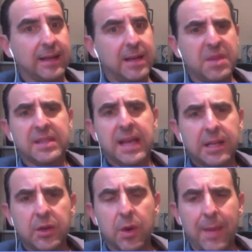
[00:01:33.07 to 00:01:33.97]
let me tell
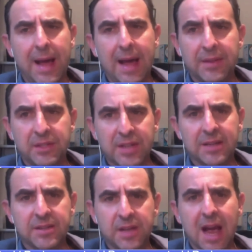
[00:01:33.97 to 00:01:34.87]
you about the
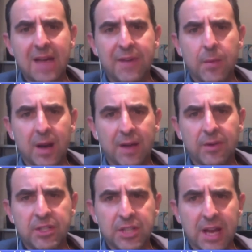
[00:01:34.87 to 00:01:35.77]
challenges I've had, what I've
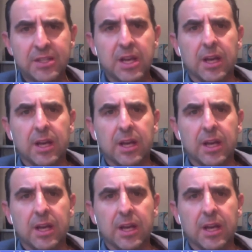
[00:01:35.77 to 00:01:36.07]
got to change,